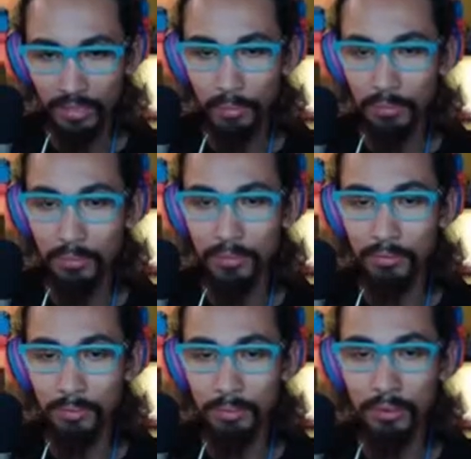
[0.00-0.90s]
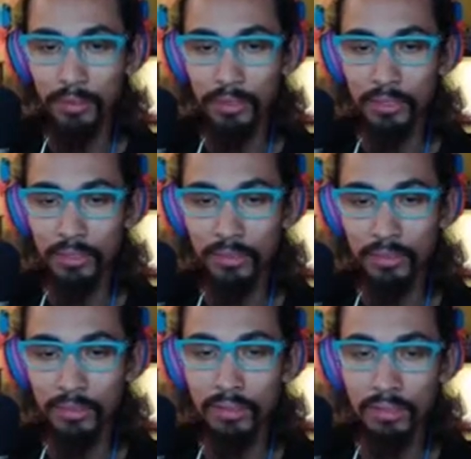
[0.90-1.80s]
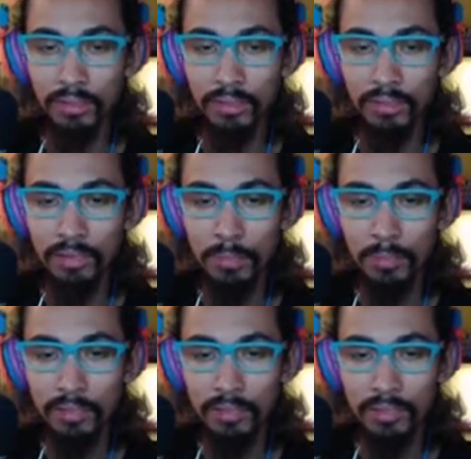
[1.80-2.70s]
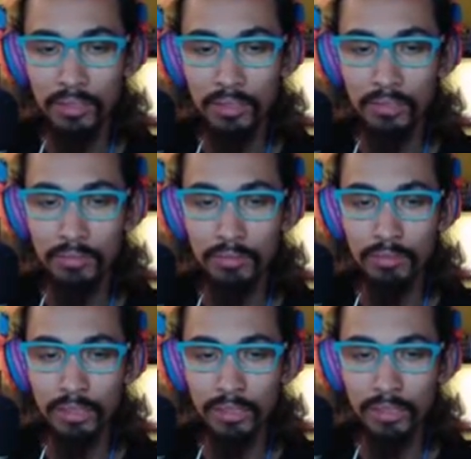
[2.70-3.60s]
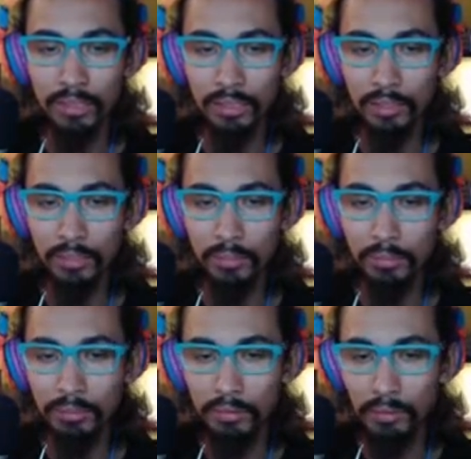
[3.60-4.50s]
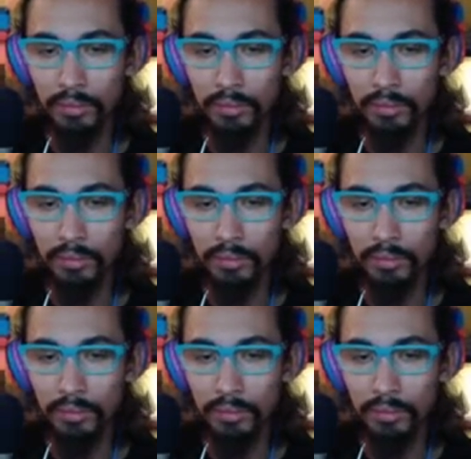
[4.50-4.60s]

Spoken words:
to be flipping through channels, and just happened to see a race. I believe it was